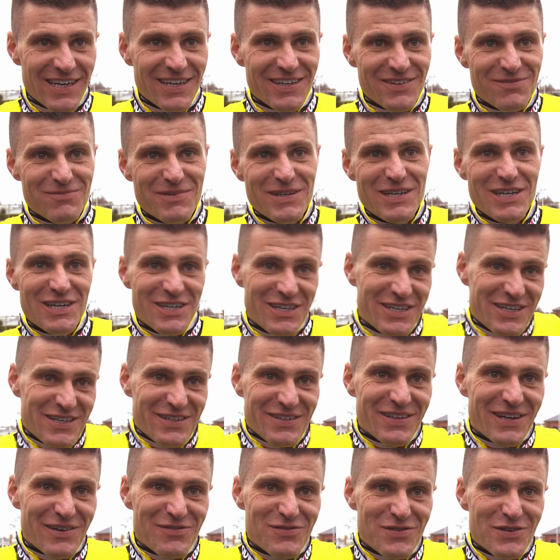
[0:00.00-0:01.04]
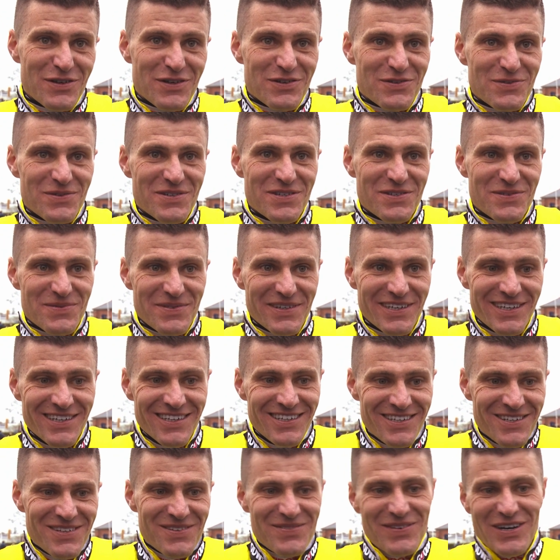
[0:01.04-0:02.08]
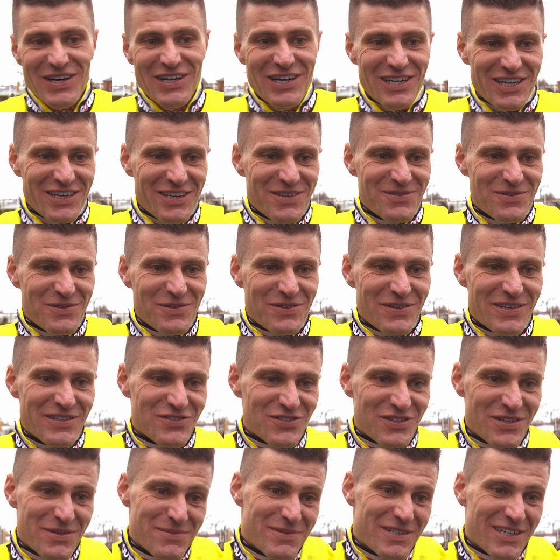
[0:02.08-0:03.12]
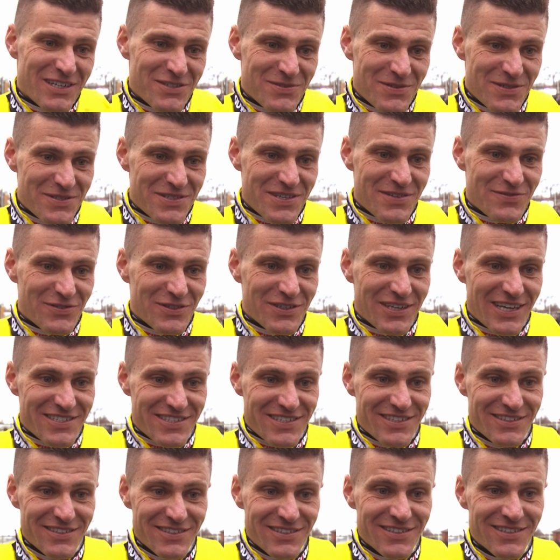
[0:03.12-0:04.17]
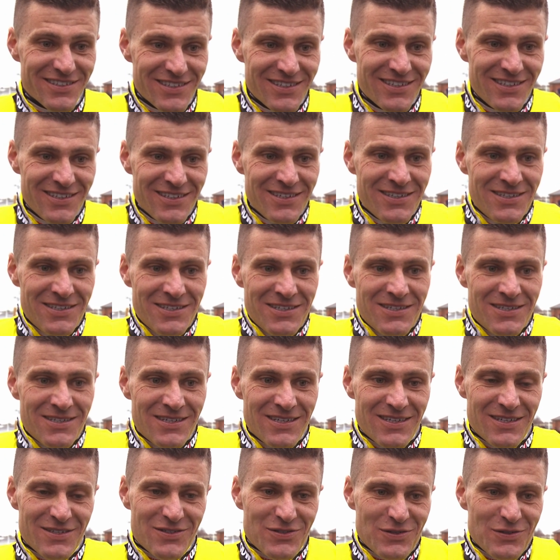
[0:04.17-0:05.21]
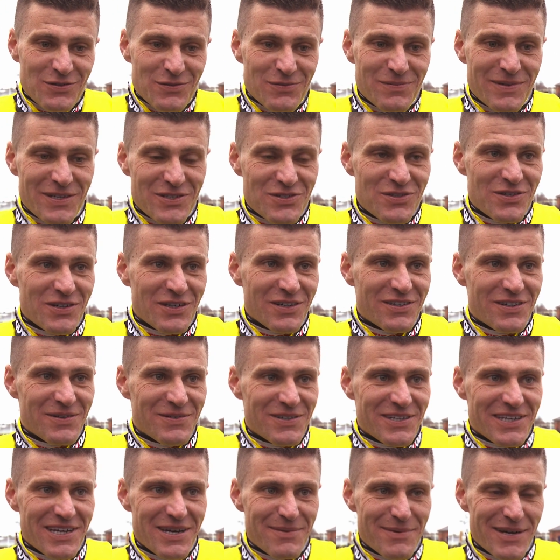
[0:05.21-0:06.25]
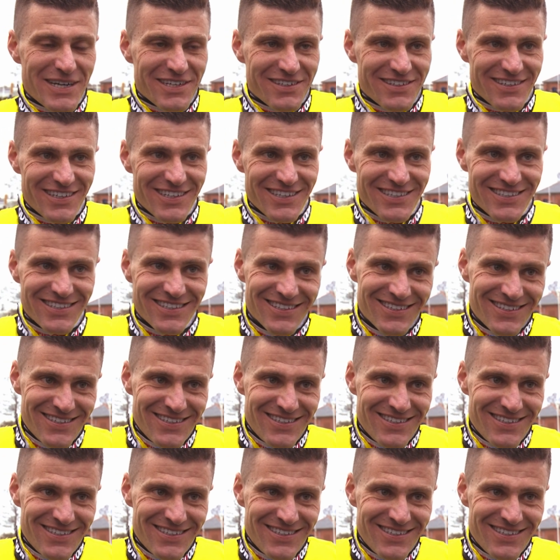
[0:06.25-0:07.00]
Yeah, I've been lucky having nice winners, but unlucky with the injury. But I suppose everyone has it, and it sort of makes you hungry when you get back, I guess.